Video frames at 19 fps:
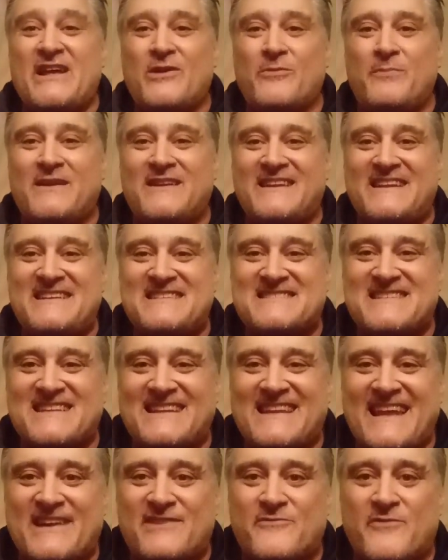Hillbilly
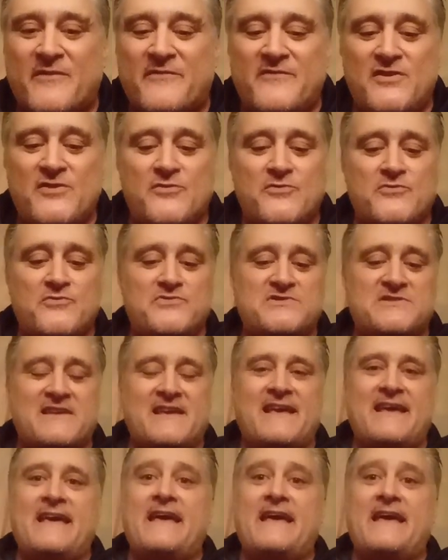Select Reviews.